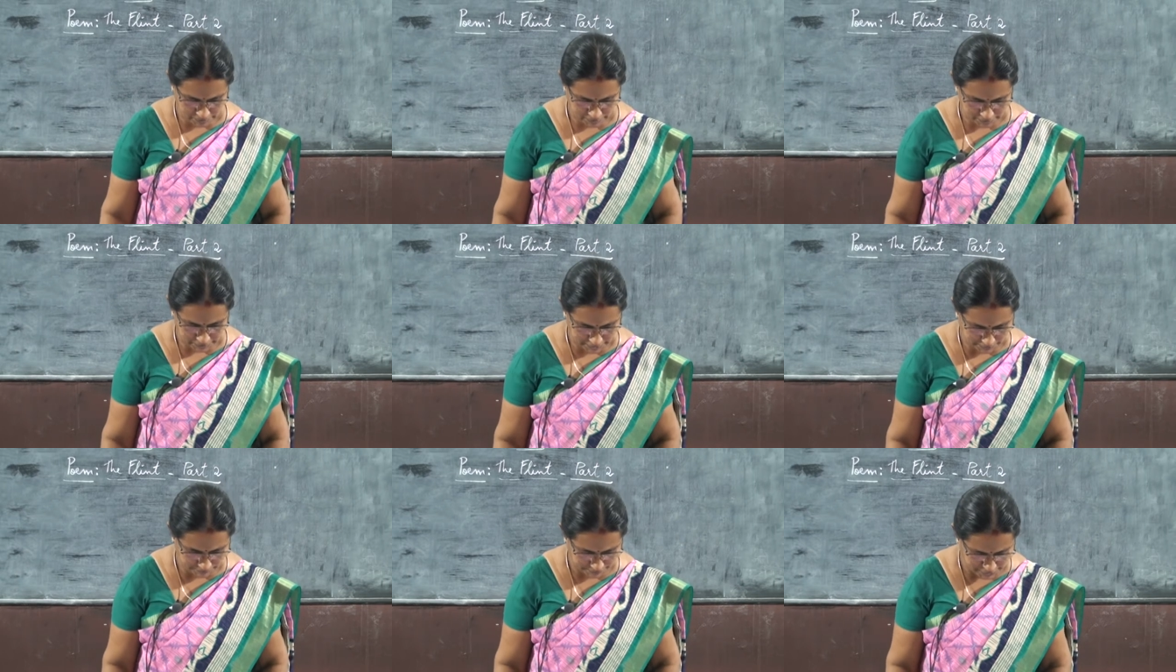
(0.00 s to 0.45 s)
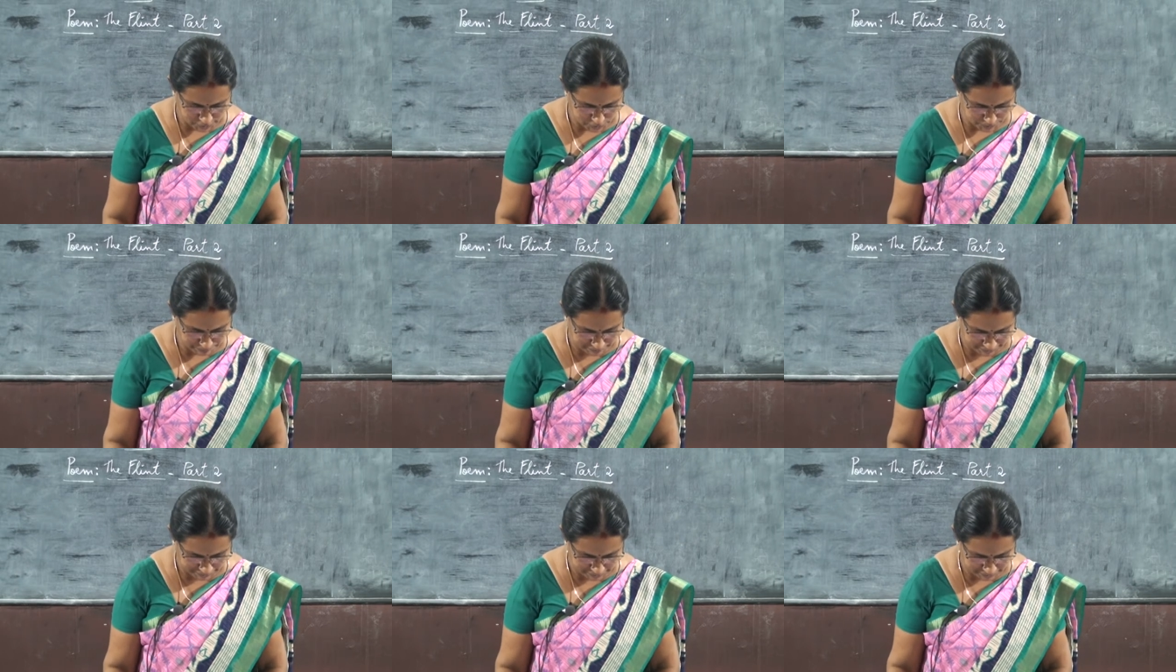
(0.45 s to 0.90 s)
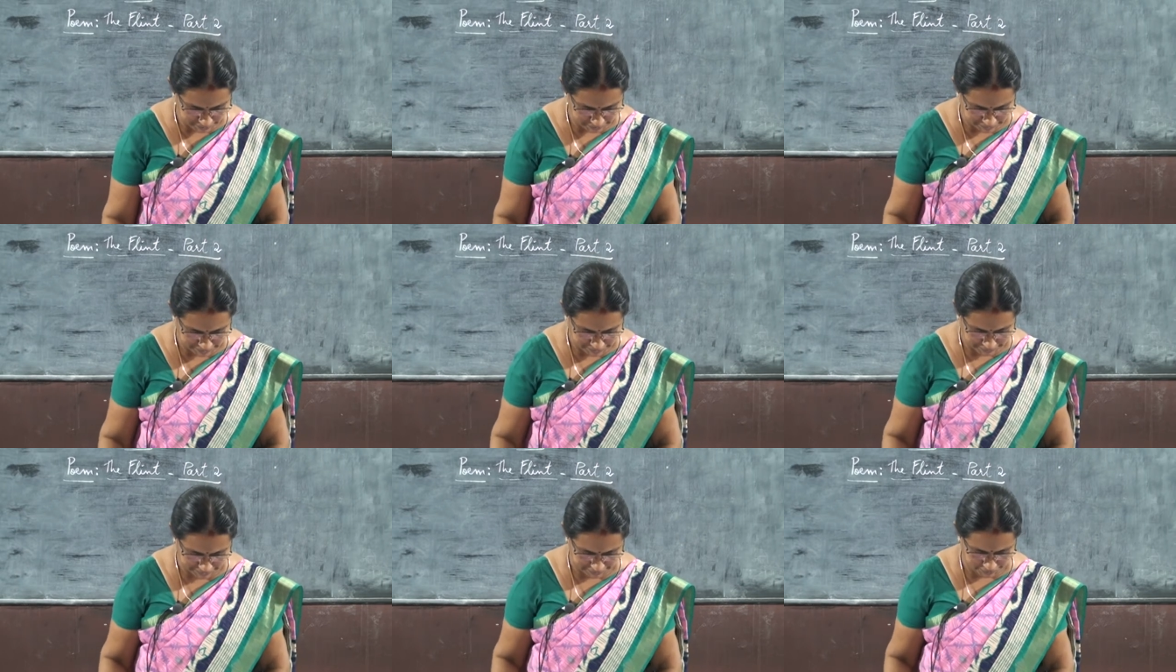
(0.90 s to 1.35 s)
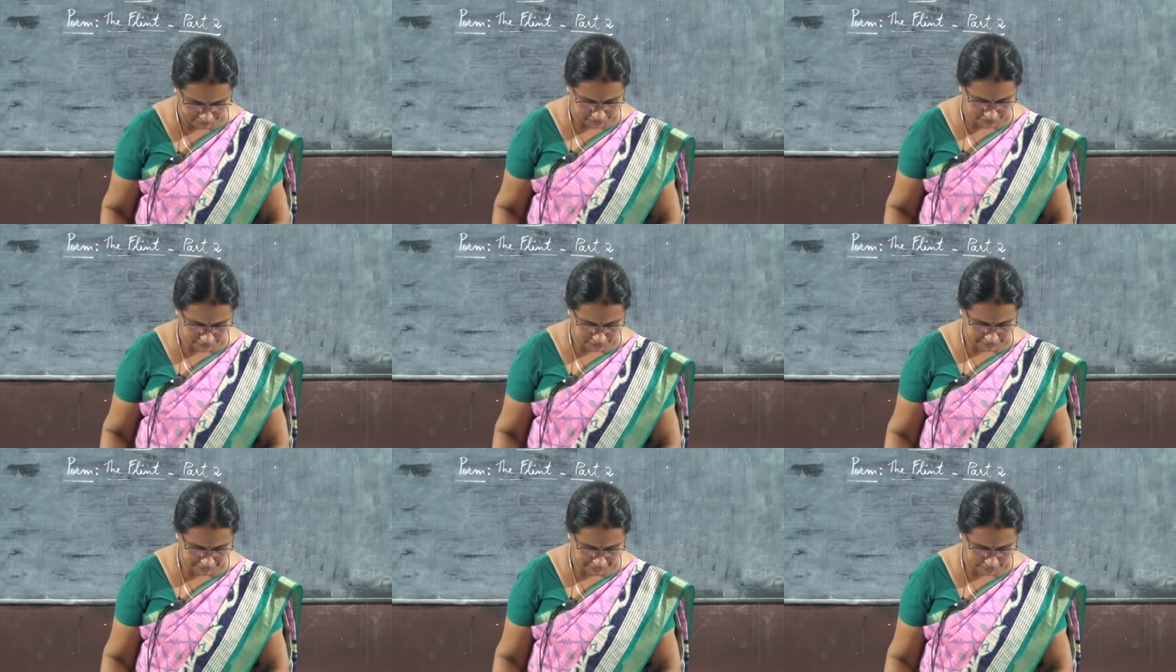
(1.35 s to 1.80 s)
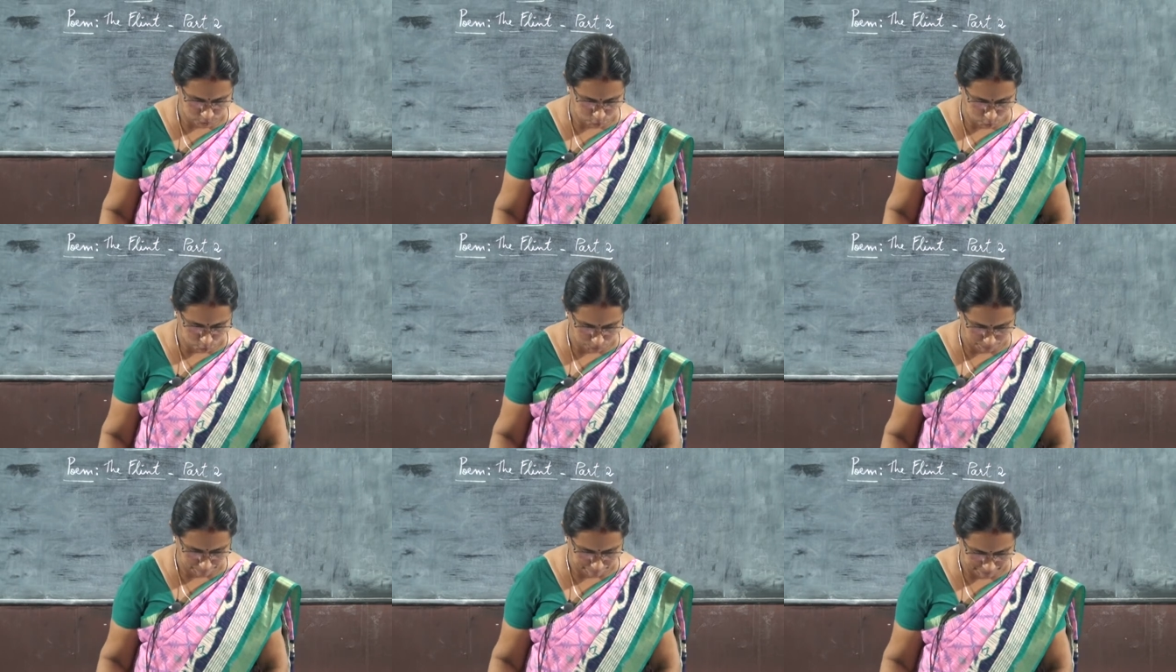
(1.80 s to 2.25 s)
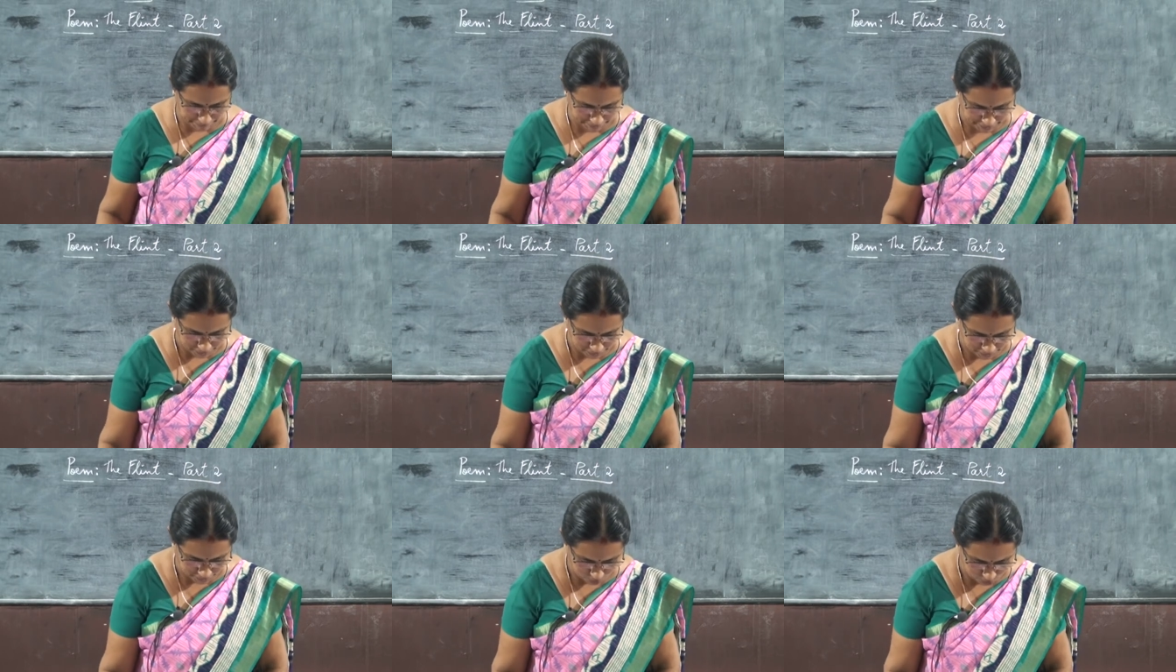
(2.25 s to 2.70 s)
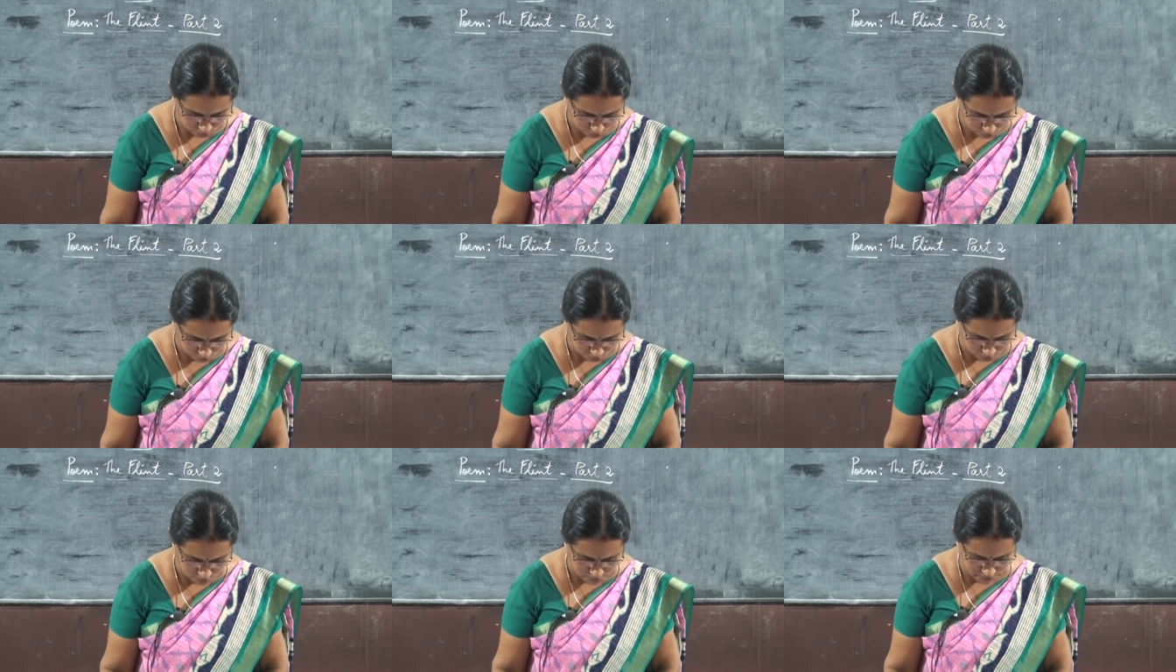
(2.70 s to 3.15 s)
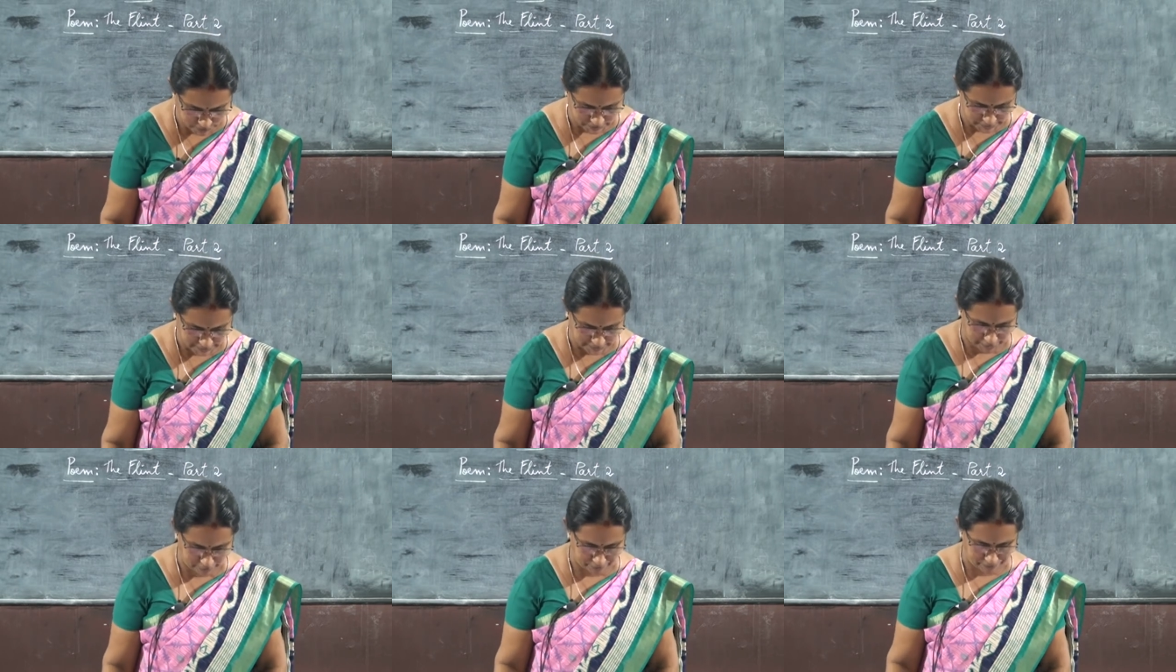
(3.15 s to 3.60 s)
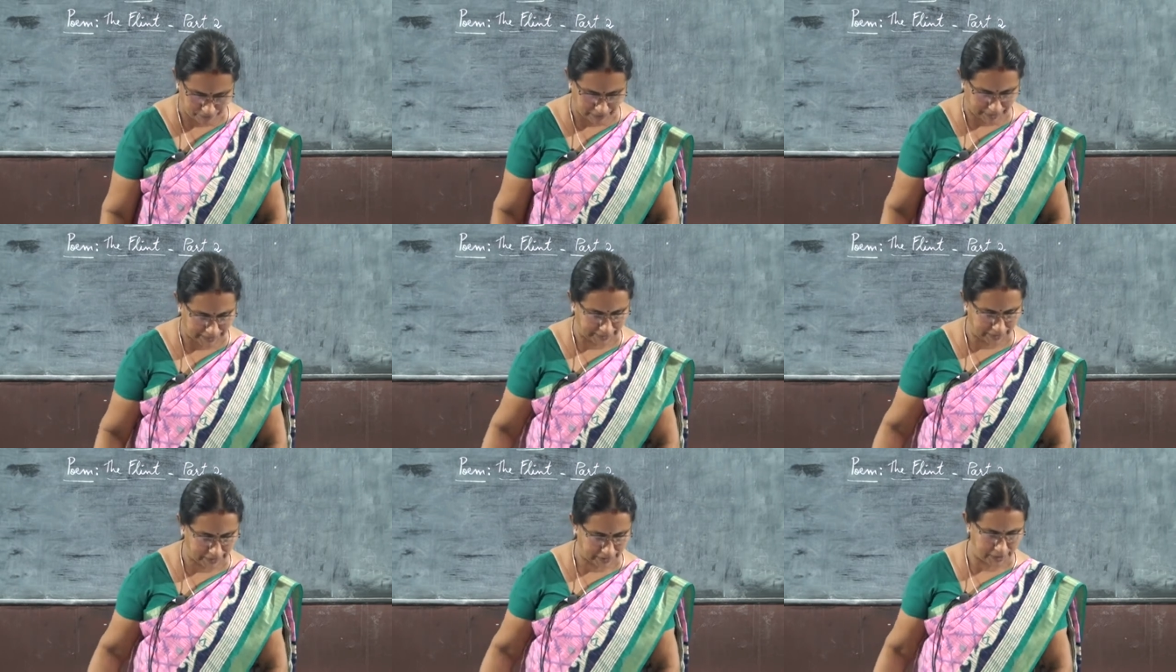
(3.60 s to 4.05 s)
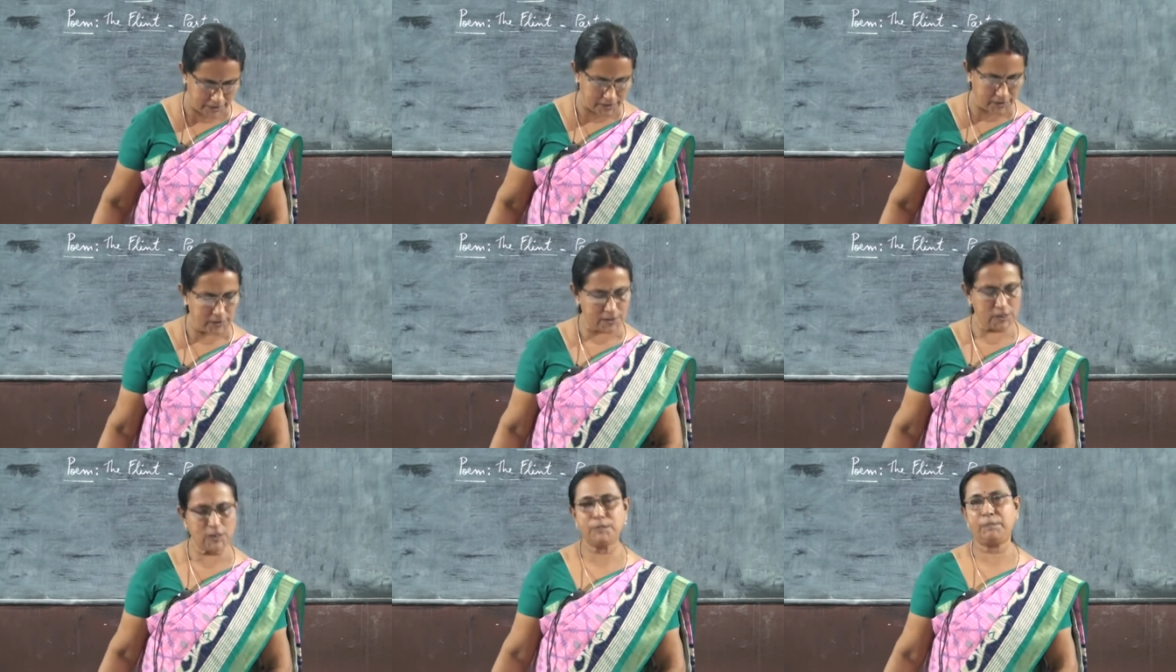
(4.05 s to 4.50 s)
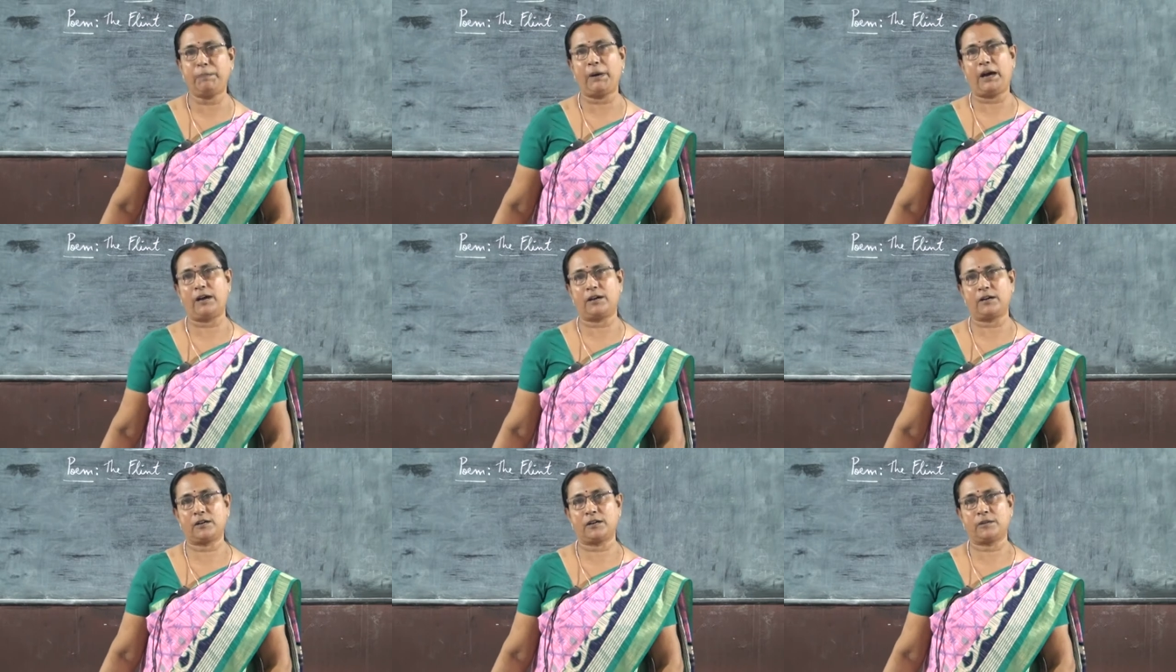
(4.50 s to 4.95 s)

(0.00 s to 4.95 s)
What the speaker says: Now explain the line, an opal holds a fiery spark.